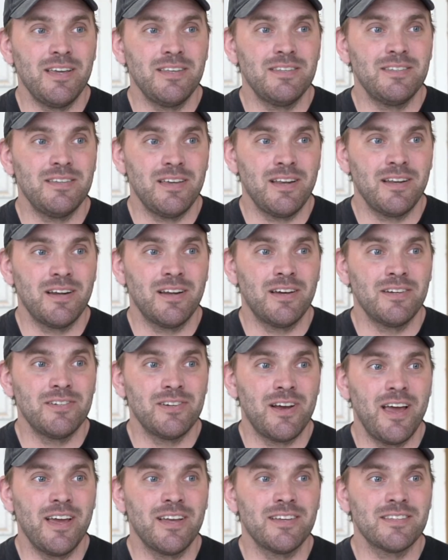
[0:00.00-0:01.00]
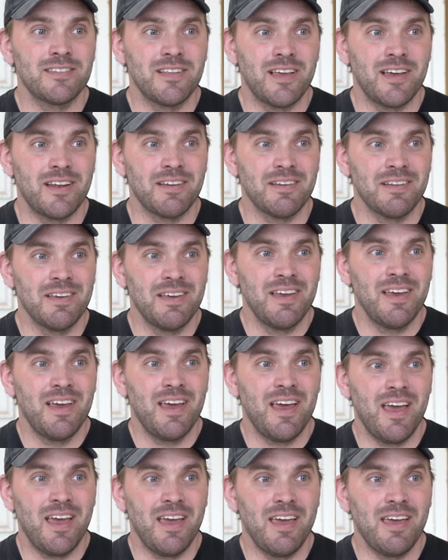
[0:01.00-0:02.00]
seen it on Dragon's Den,
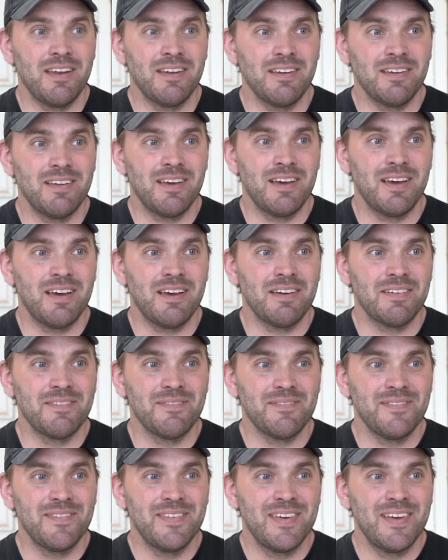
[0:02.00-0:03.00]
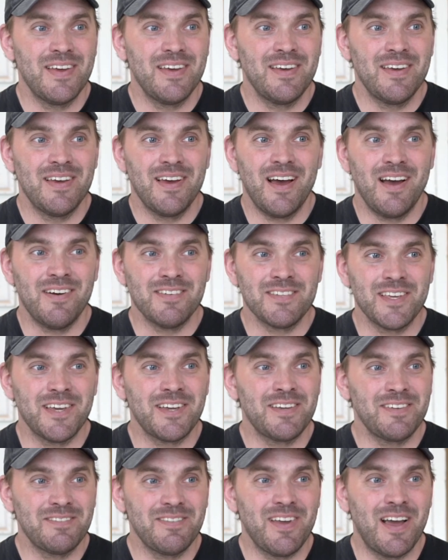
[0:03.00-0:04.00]
and I
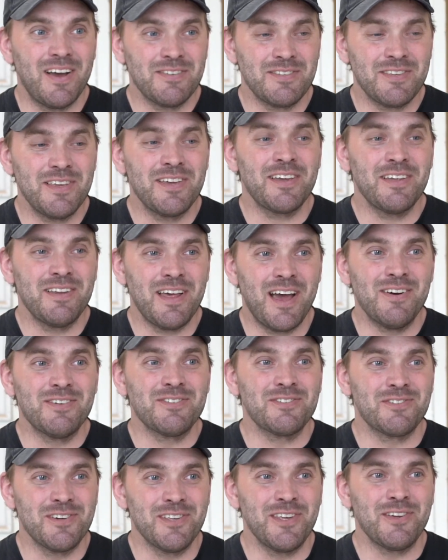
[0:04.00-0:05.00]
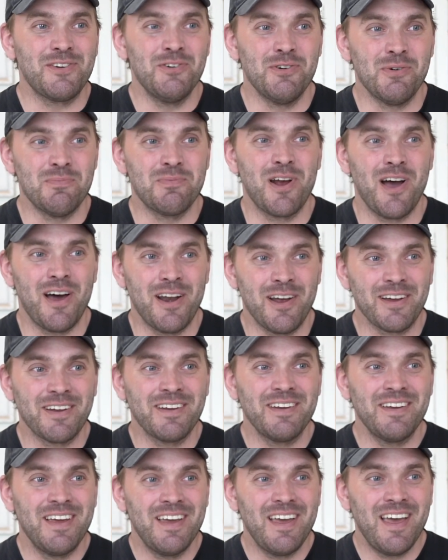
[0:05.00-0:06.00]
was thinking that was a really cool product.
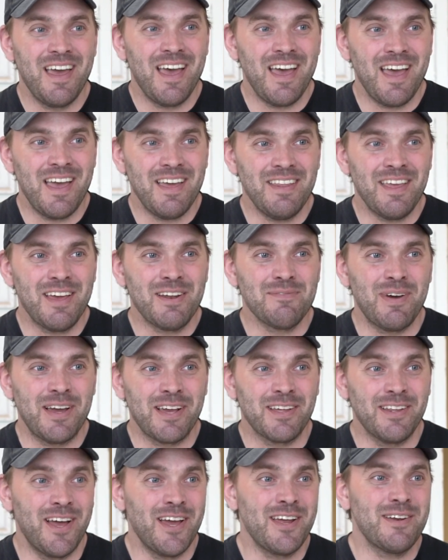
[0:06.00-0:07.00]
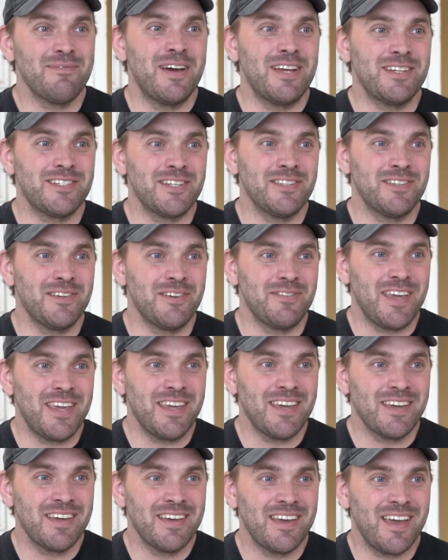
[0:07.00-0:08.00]
And then my client mentioned to me,
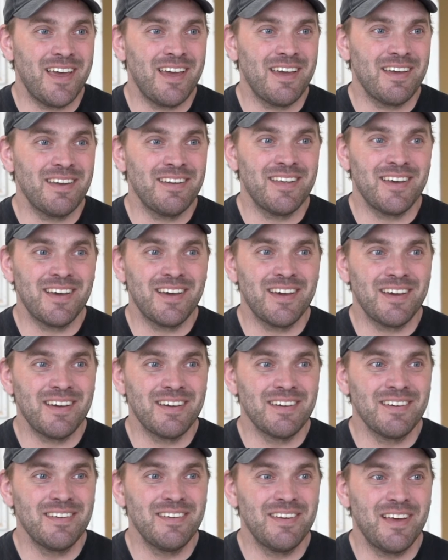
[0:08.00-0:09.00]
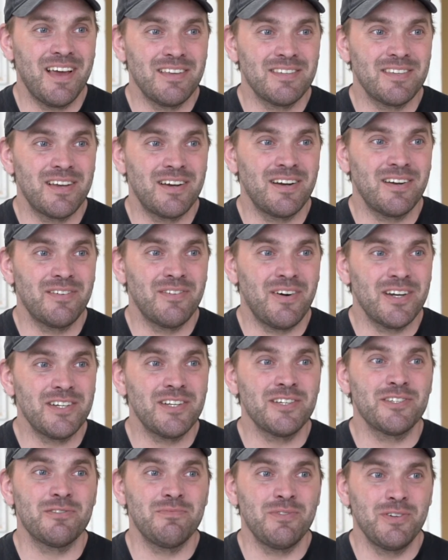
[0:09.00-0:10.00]
and I started
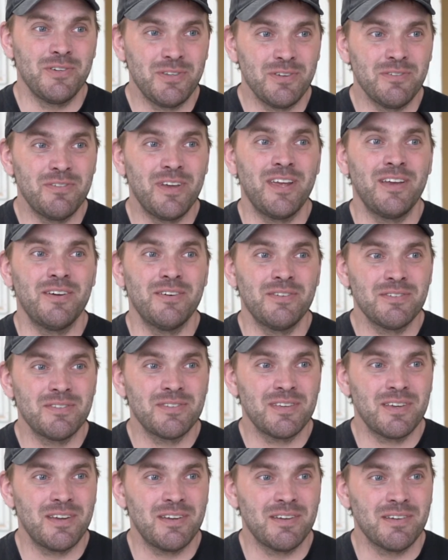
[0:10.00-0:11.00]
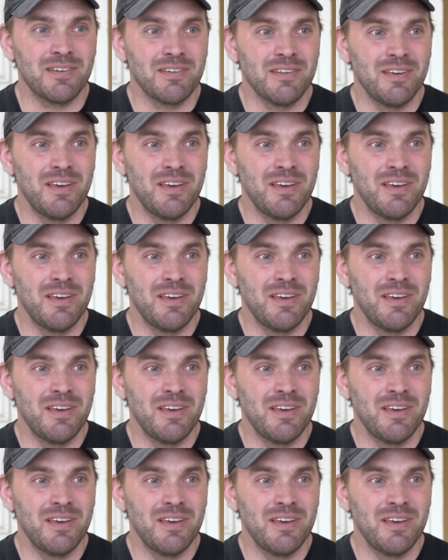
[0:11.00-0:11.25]
watching some YouTube videos, and